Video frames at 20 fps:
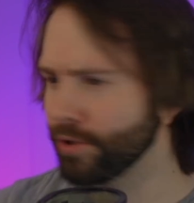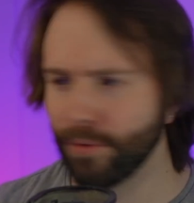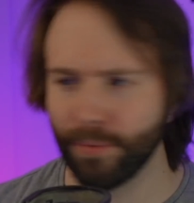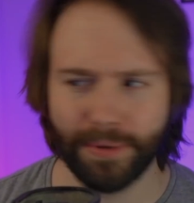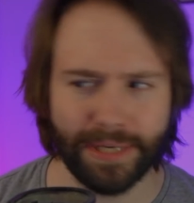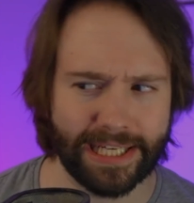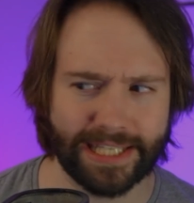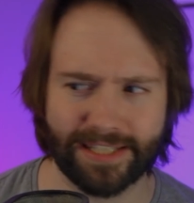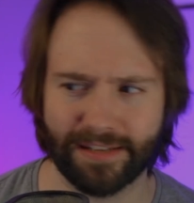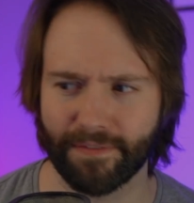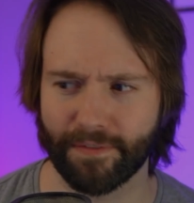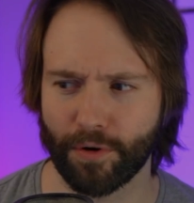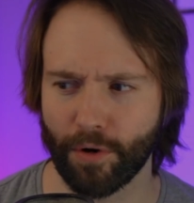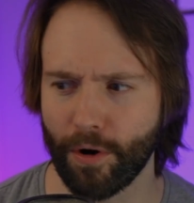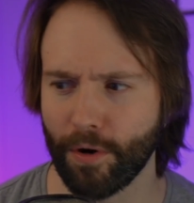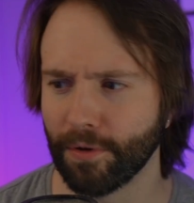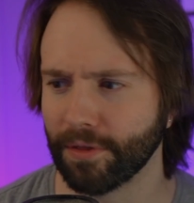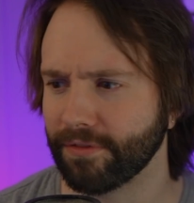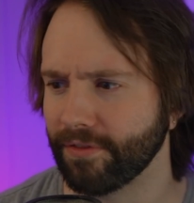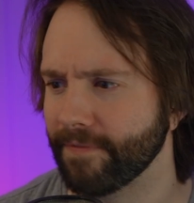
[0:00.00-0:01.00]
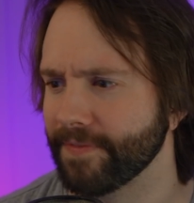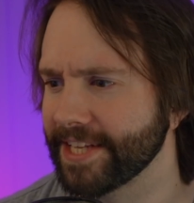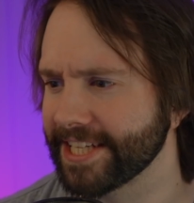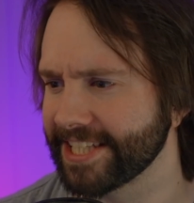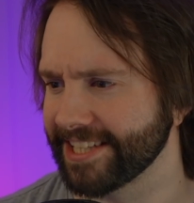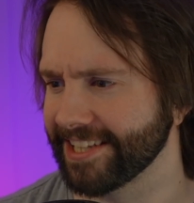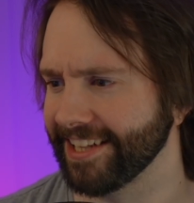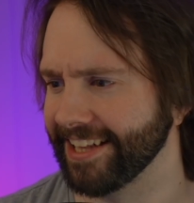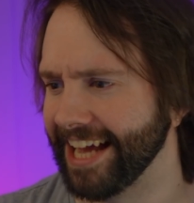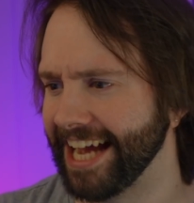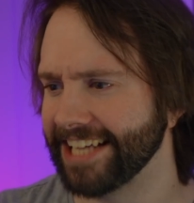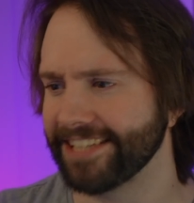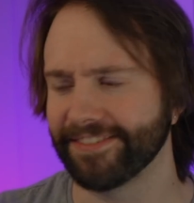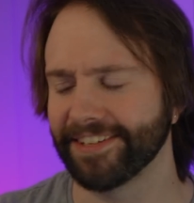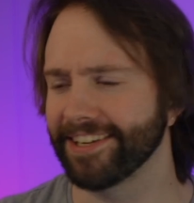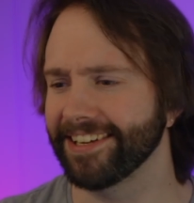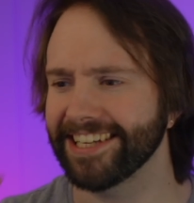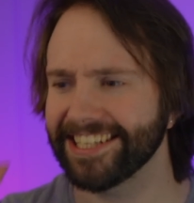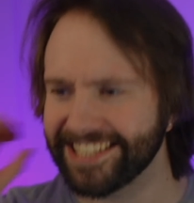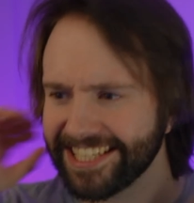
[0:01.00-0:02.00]
weeks of growth from this in the last
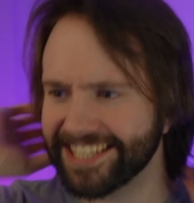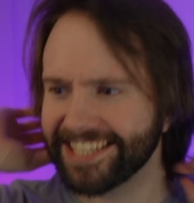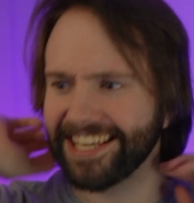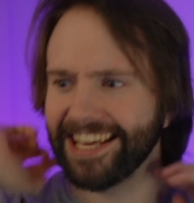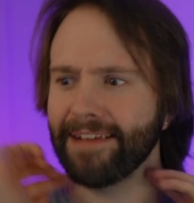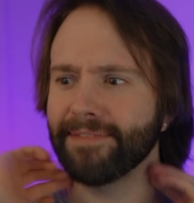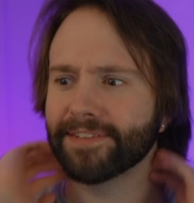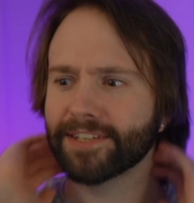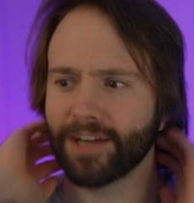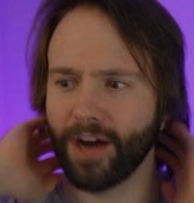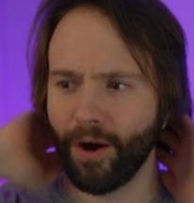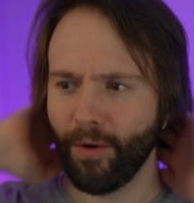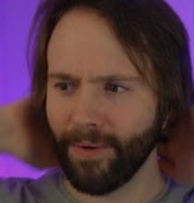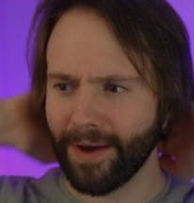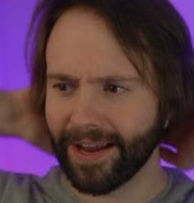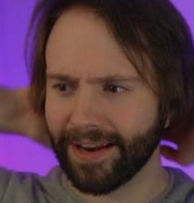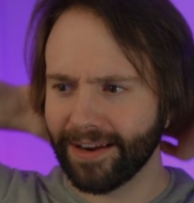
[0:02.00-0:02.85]
video. It just keeps going.